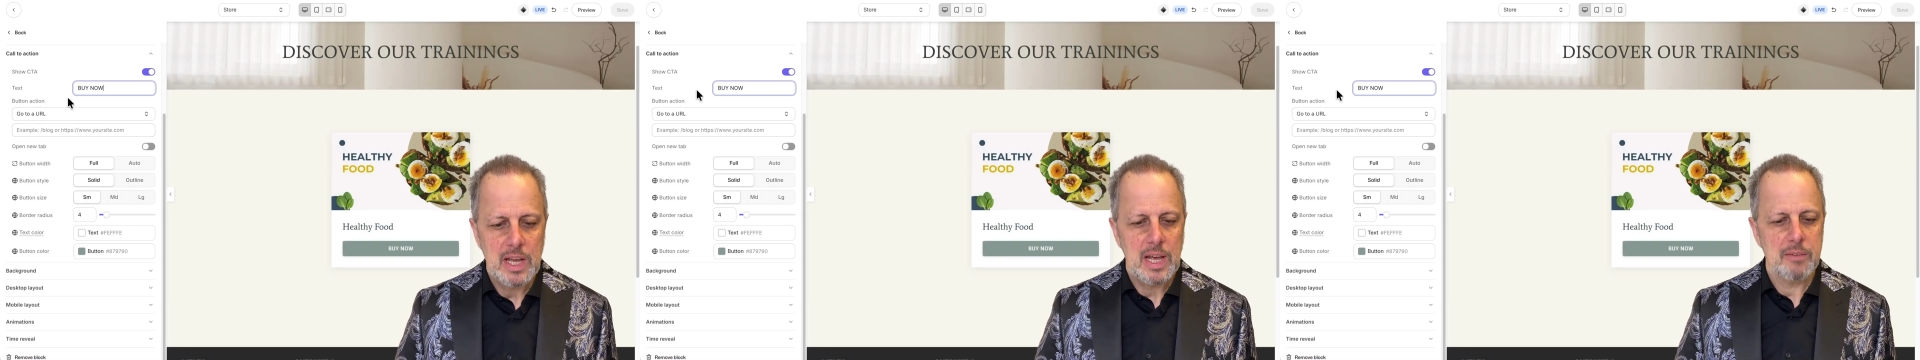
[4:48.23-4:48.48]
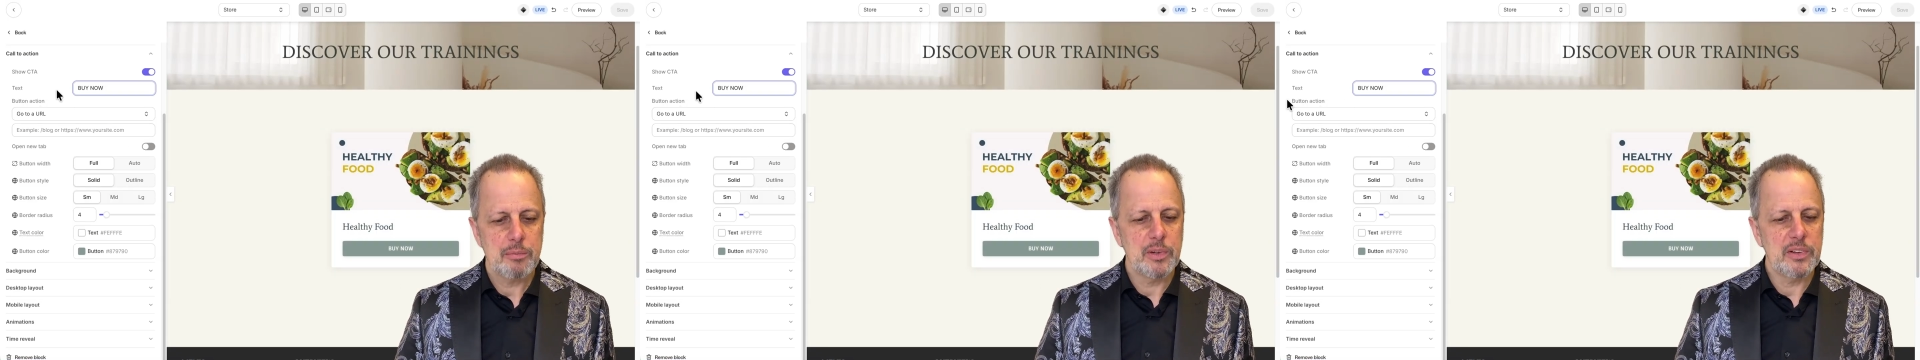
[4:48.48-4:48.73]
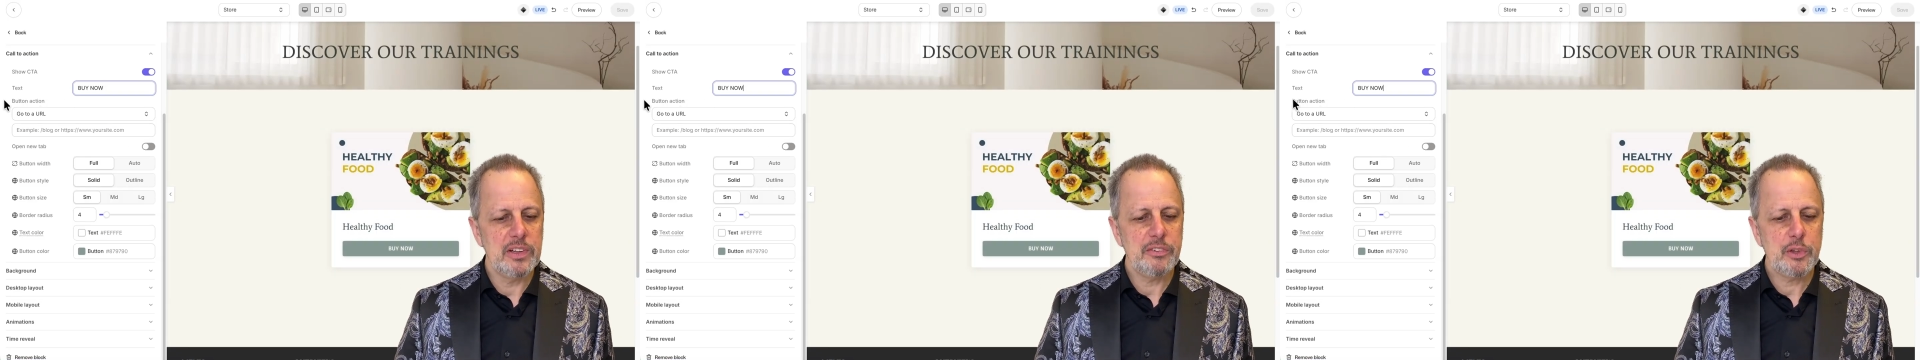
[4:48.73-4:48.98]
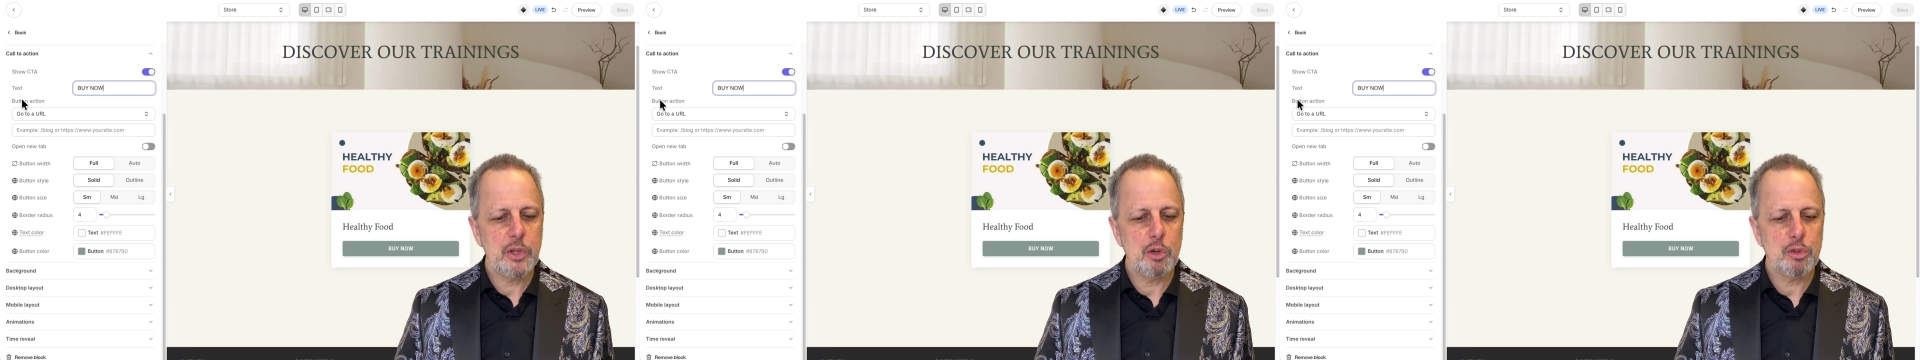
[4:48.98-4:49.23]
And for this,
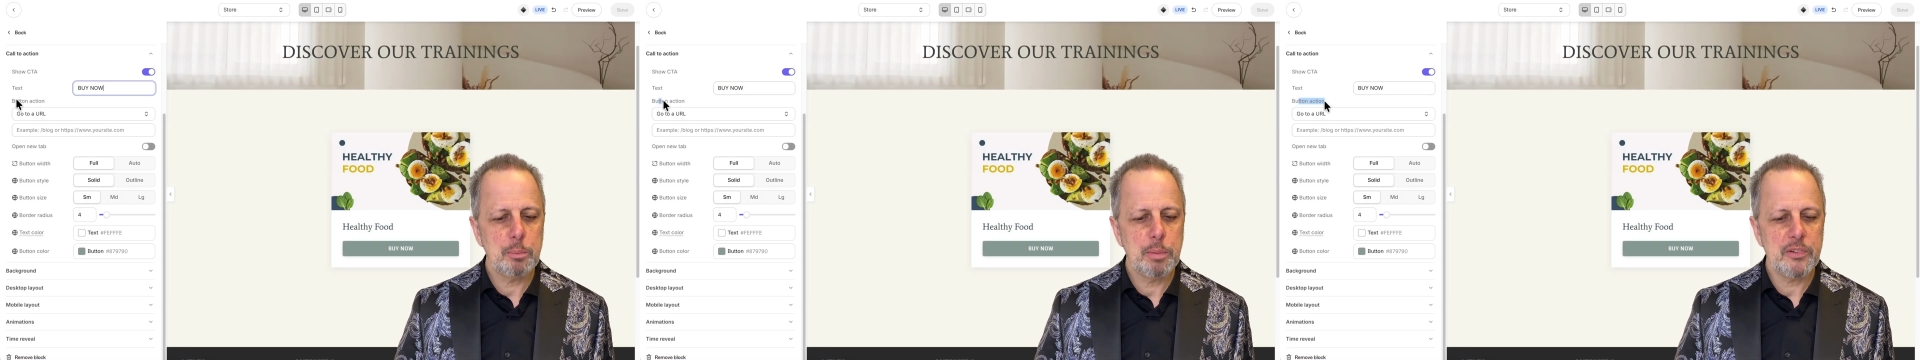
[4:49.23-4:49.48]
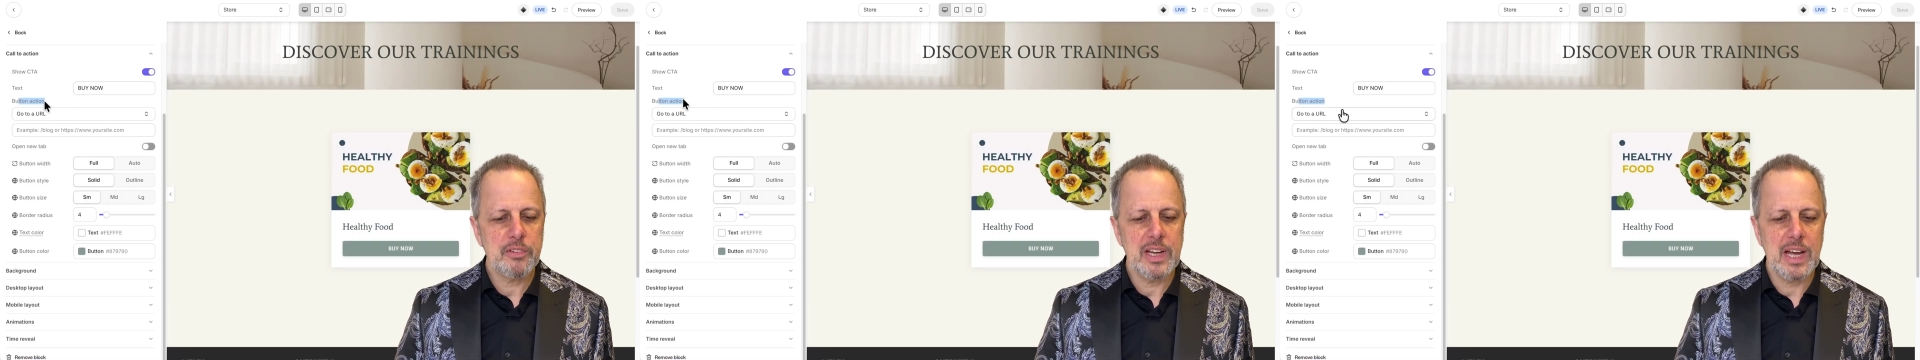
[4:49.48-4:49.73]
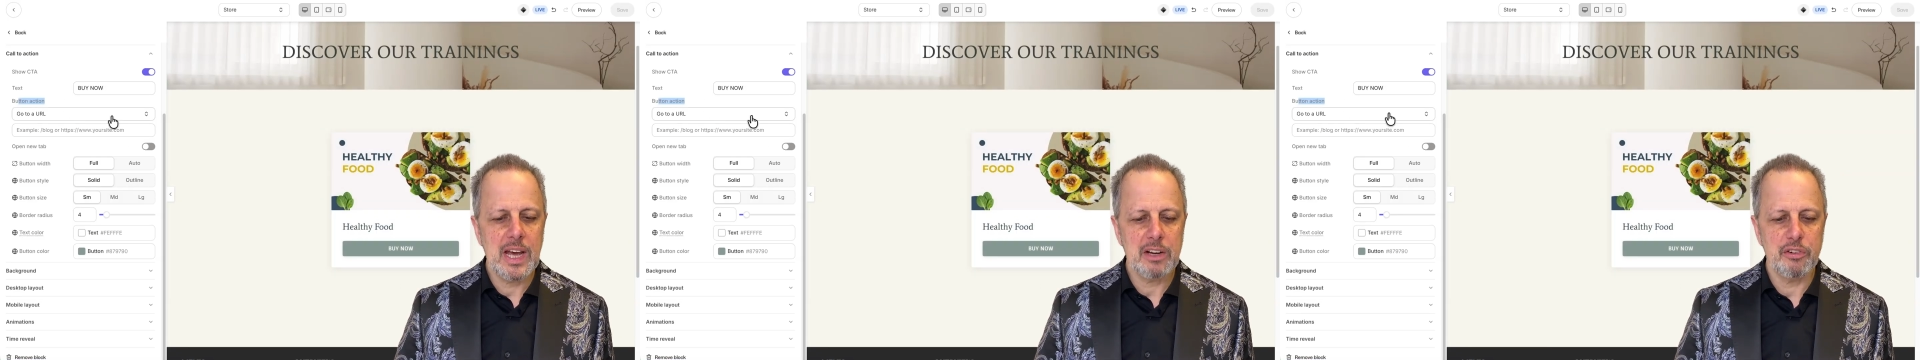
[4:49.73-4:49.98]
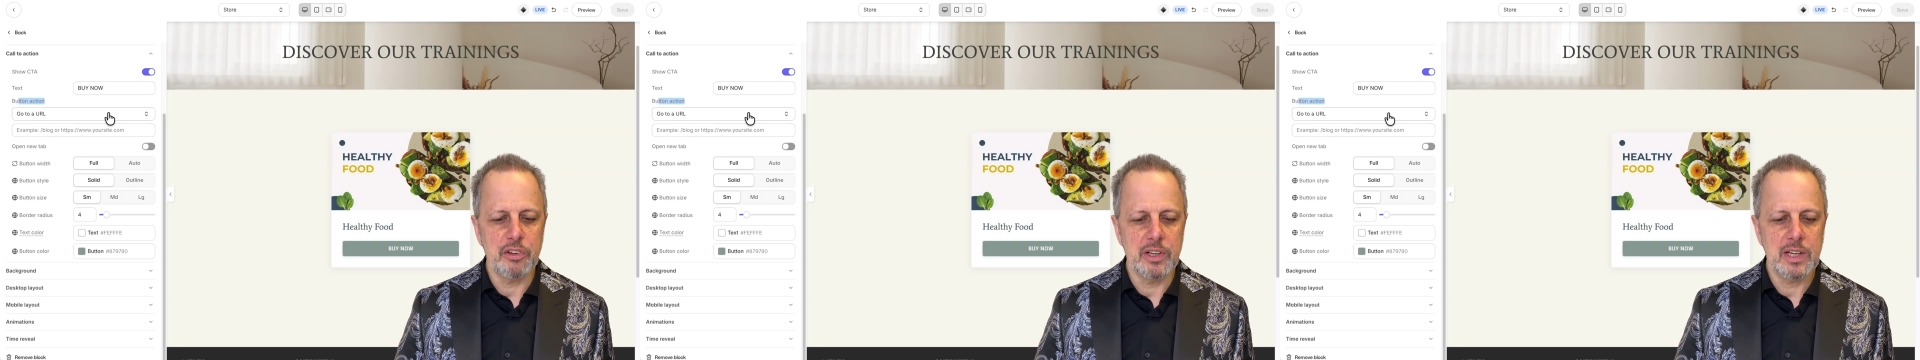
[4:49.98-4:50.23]
go to button
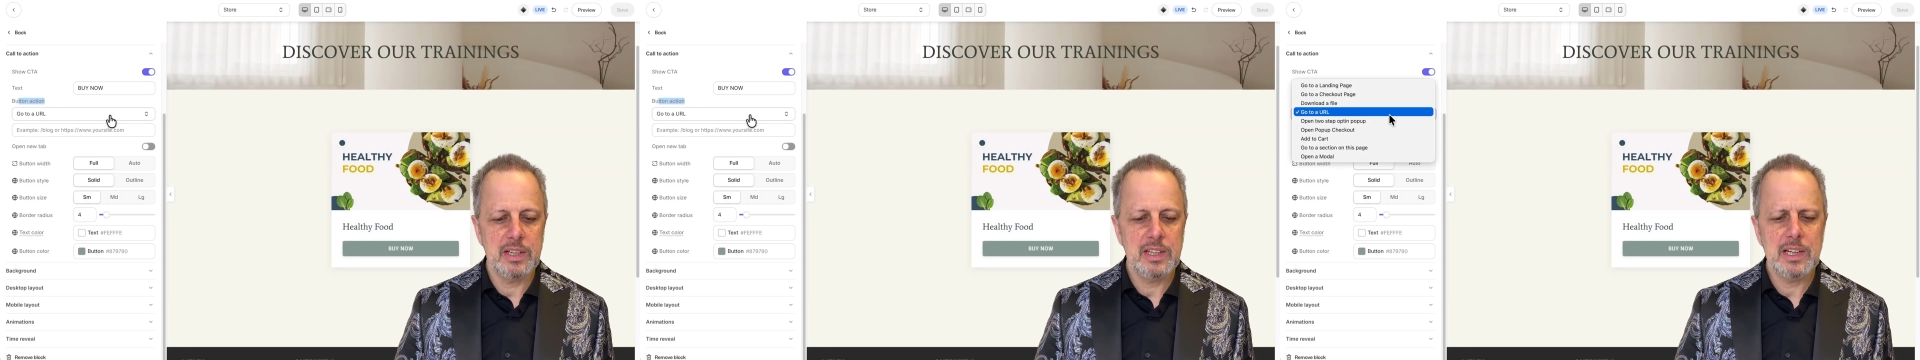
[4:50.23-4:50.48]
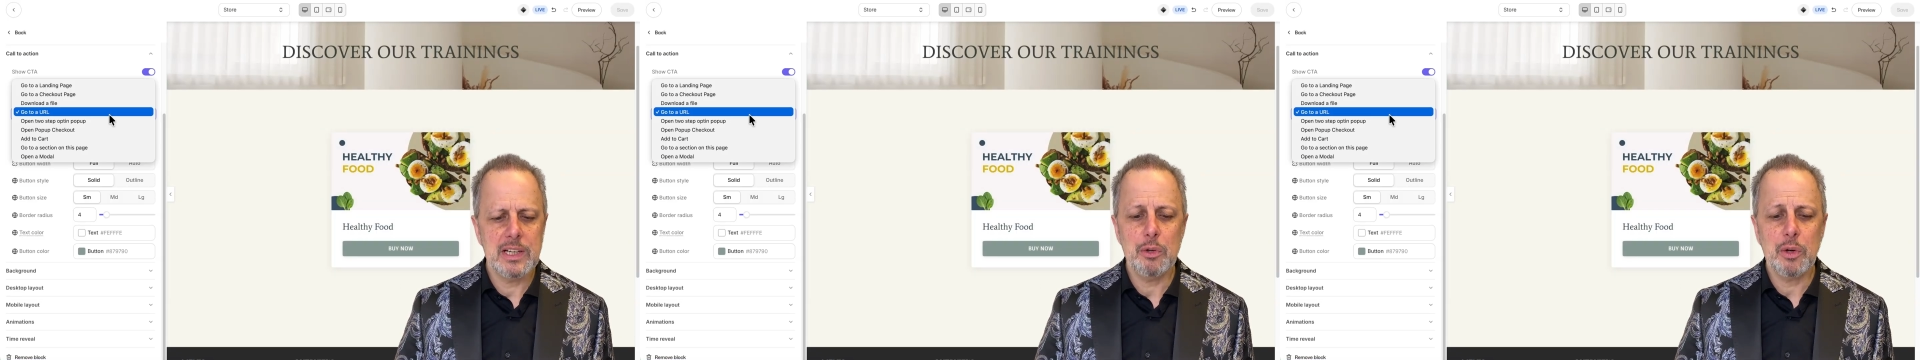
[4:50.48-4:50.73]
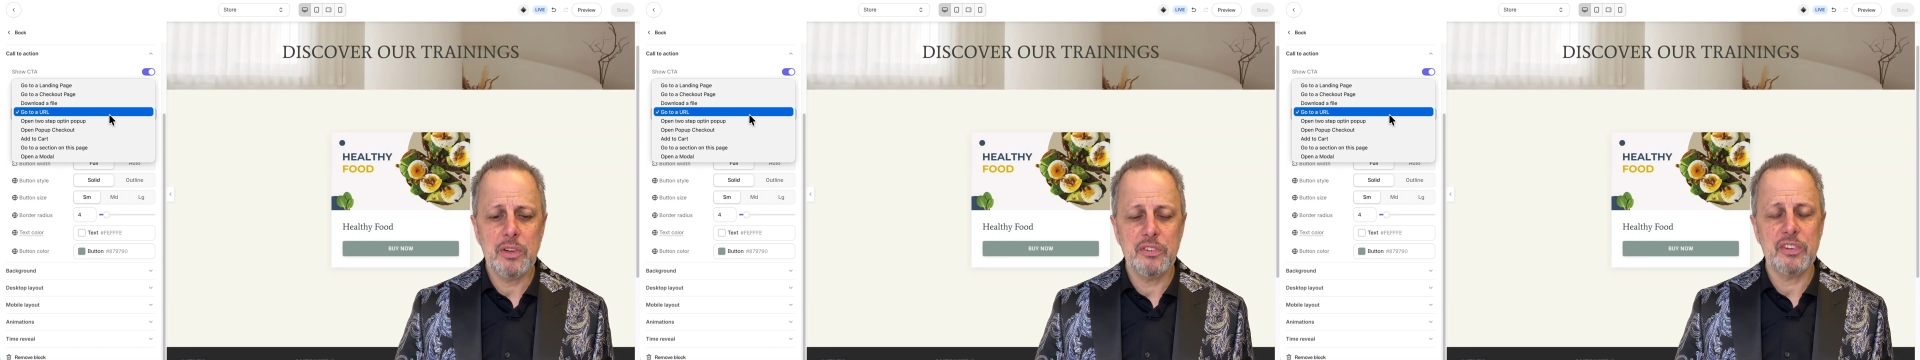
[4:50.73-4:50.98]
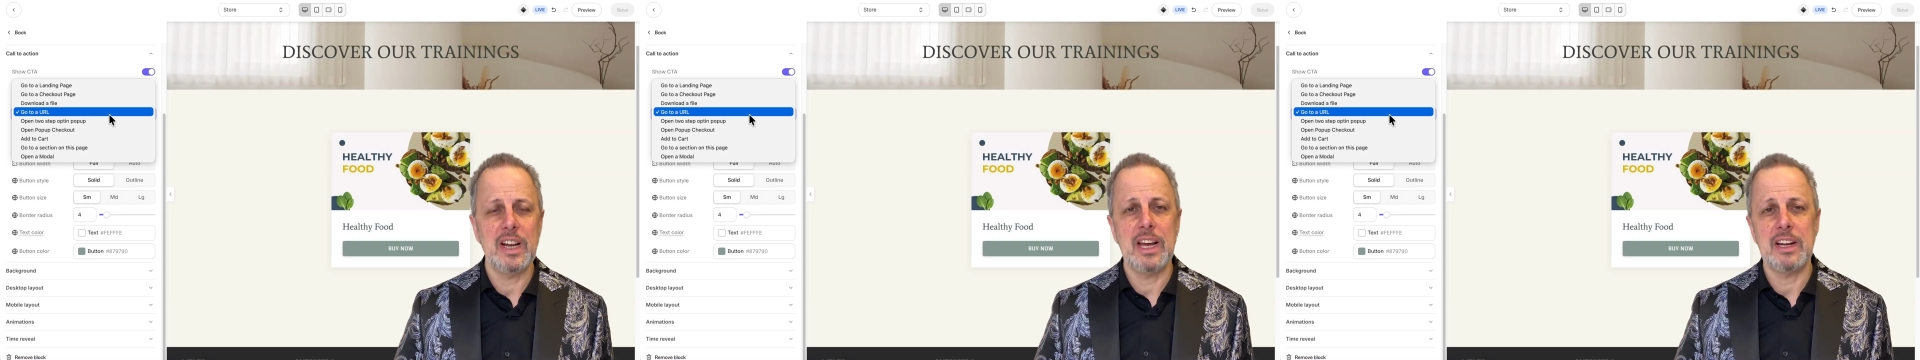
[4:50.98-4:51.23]
action, and here you can
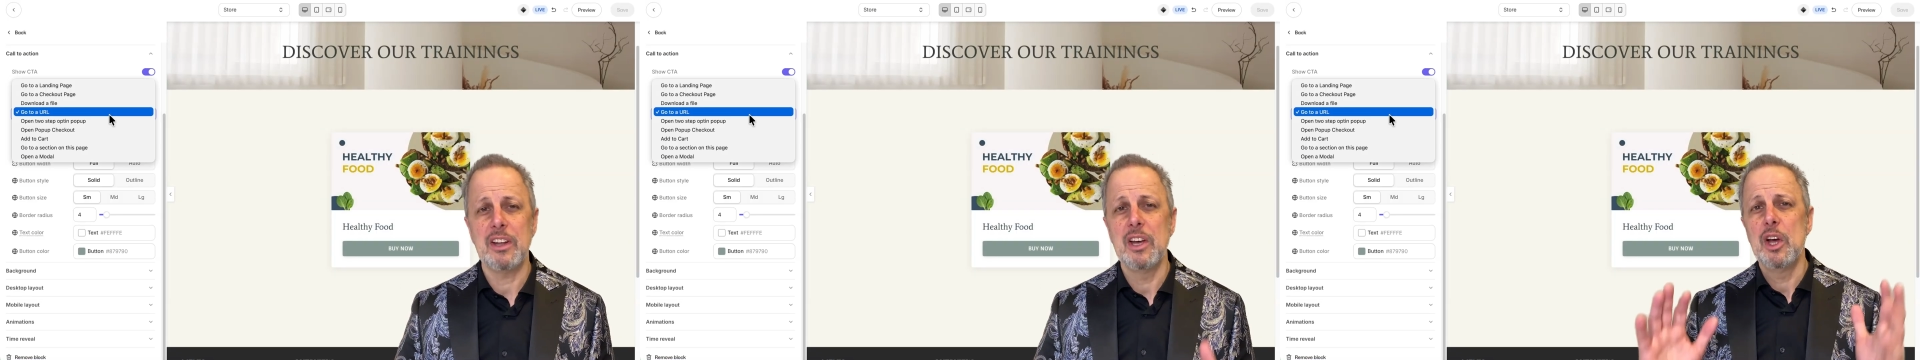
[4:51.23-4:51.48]
select